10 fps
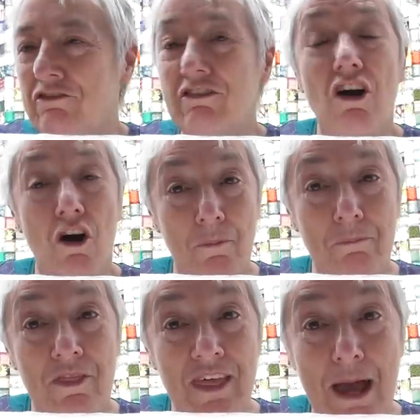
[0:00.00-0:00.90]

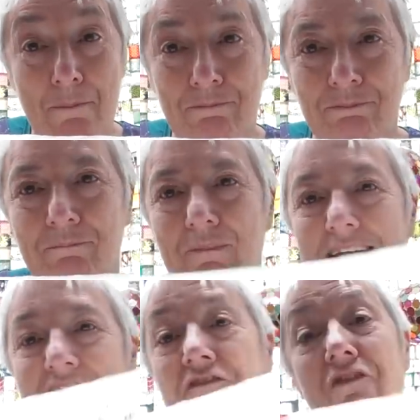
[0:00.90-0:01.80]
from them.
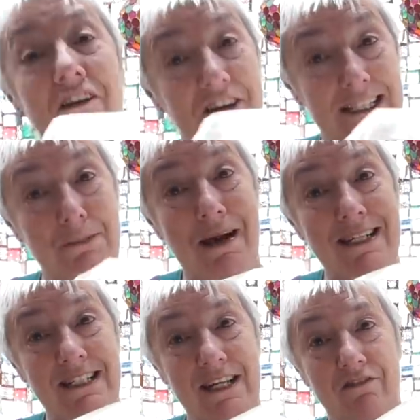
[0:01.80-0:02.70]
Very
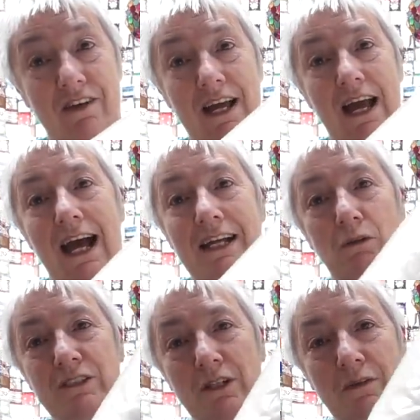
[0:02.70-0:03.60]
expensive. And
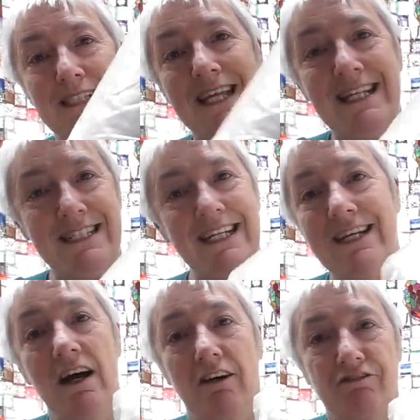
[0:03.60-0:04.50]
also this isn't
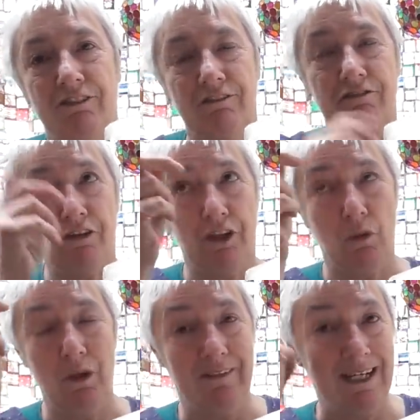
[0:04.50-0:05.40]
enough for the
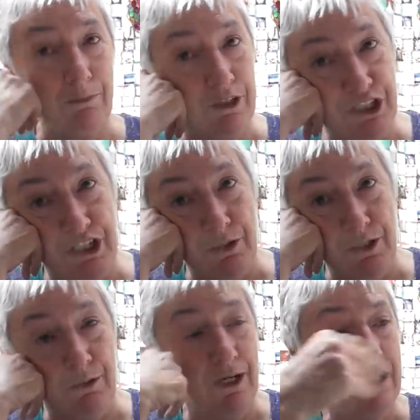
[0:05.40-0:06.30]
quilt that I'm going to show
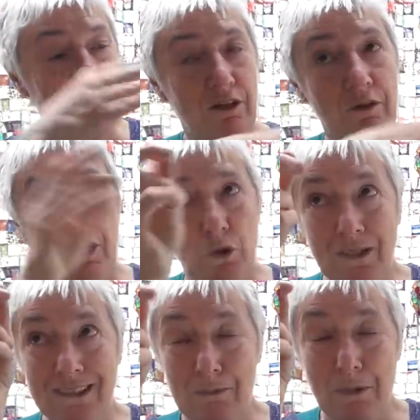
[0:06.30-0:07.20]
you. So the
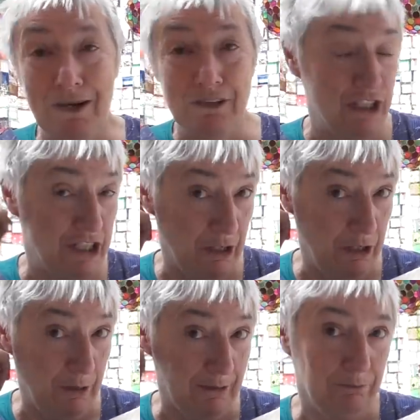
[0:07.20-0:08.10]
quilt I'm about to show
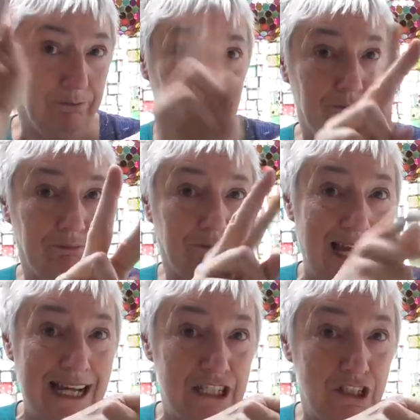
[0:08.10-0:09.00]
you
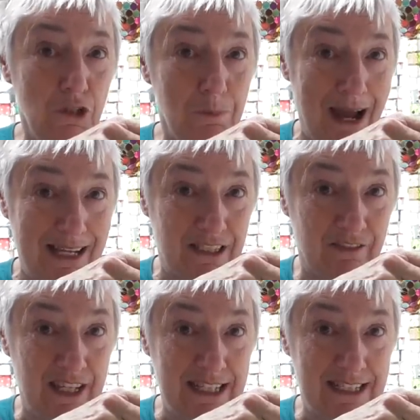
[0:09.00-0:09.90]
has two packs
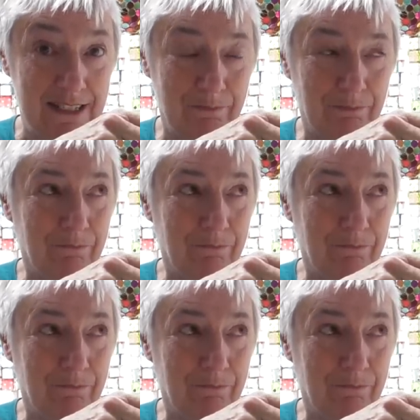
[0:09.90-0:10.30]
of this,